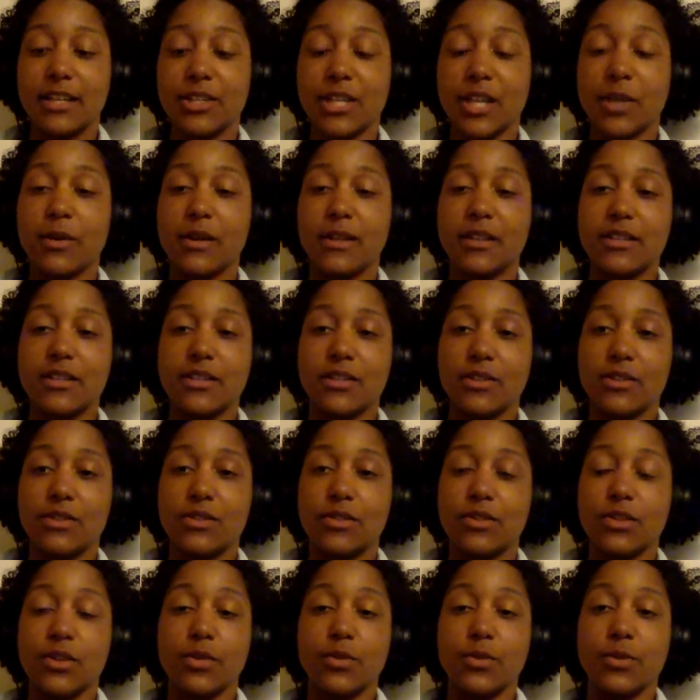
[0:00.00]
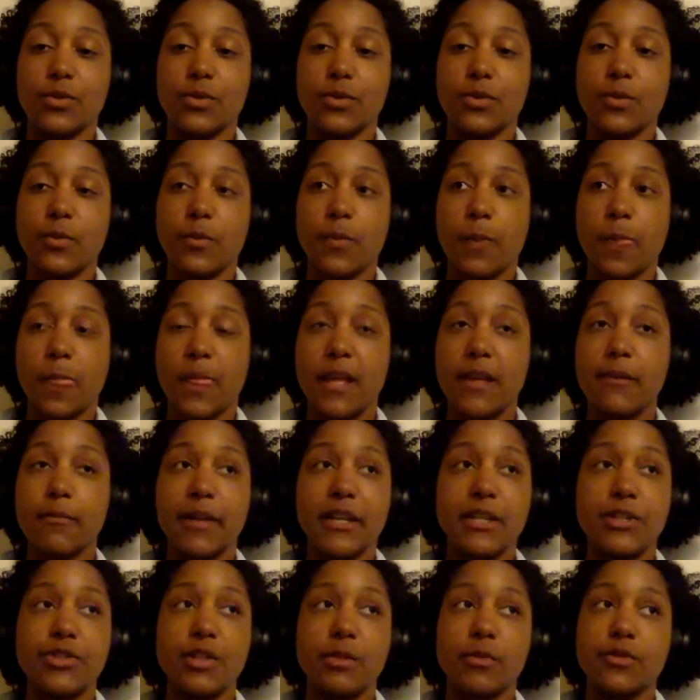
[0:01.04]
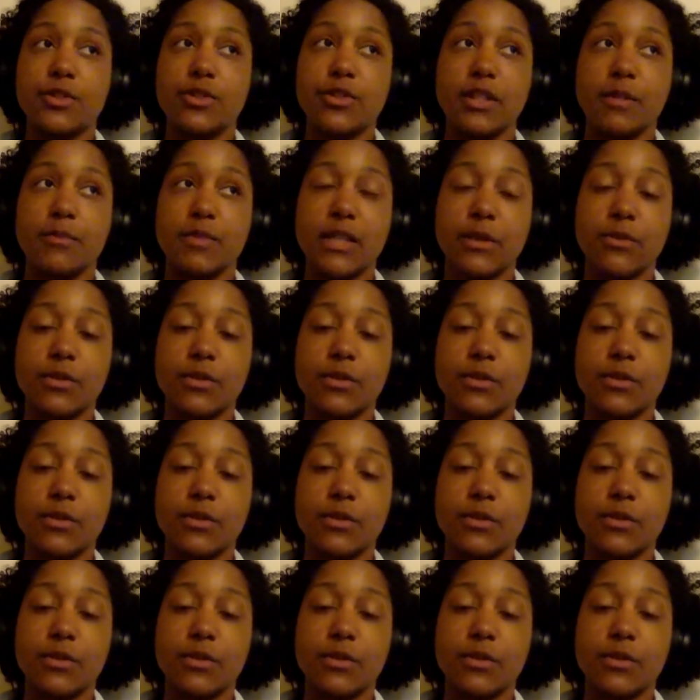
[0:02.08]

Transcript: actually I wanted to go, in my dream of dreams,